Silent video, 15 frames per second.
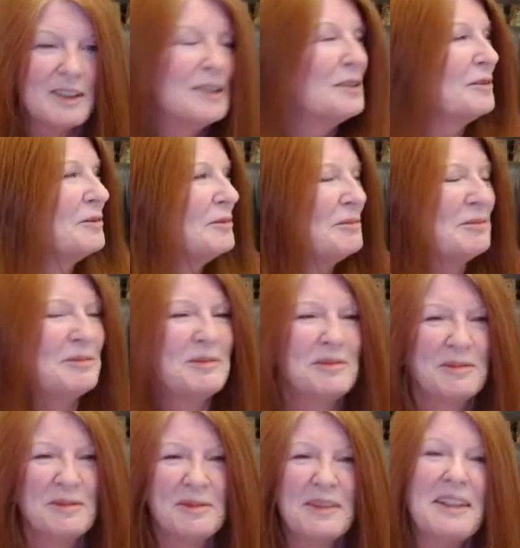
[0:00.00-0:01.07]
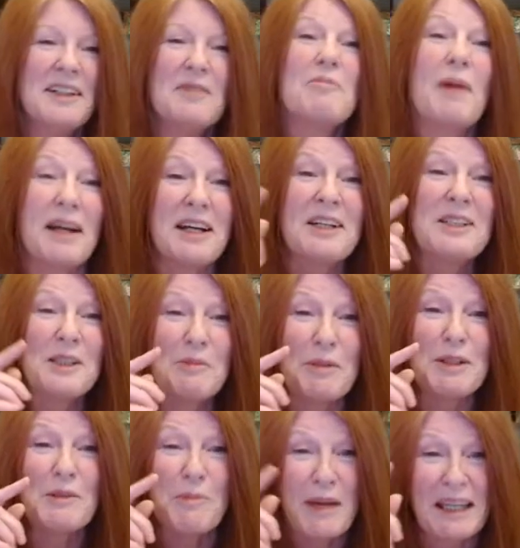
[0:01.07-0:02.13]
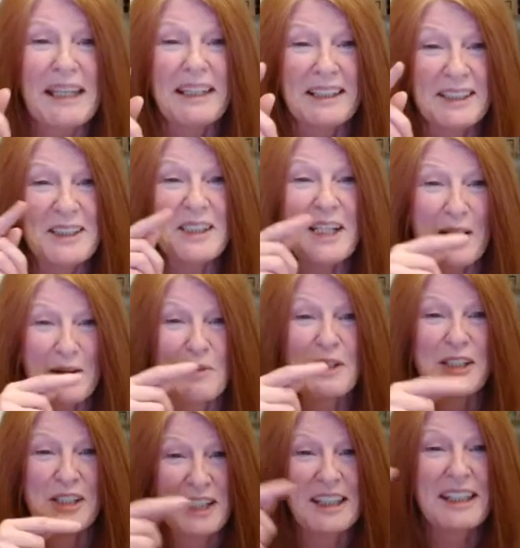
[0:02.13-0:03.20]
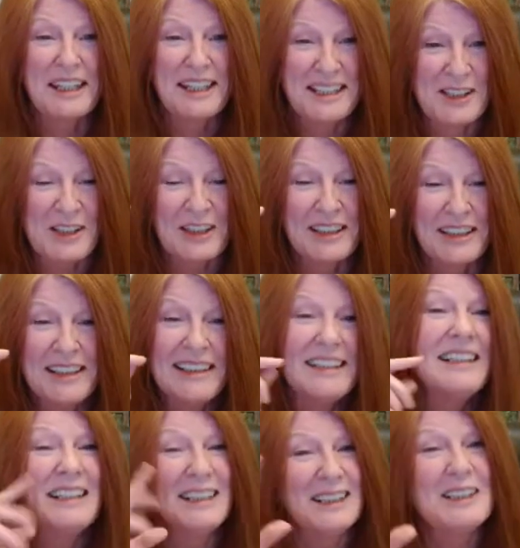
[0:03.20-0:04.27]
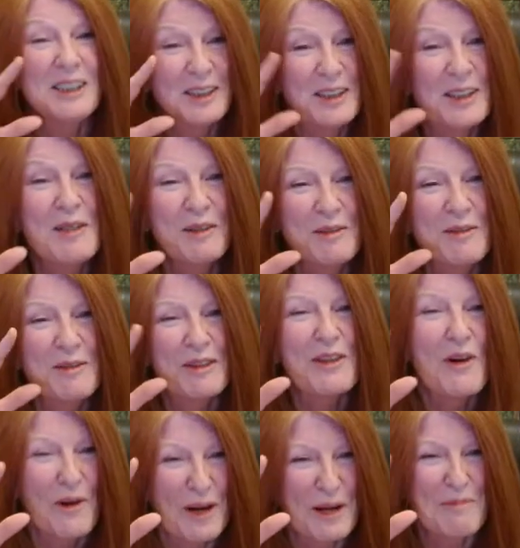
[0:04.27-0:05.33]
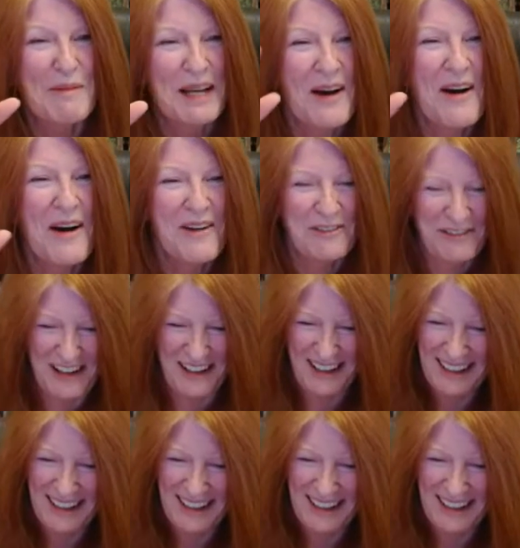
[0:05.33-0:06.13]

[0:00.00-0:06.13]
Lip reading: My husband's making a sandwich in the kitchen, throwing me off.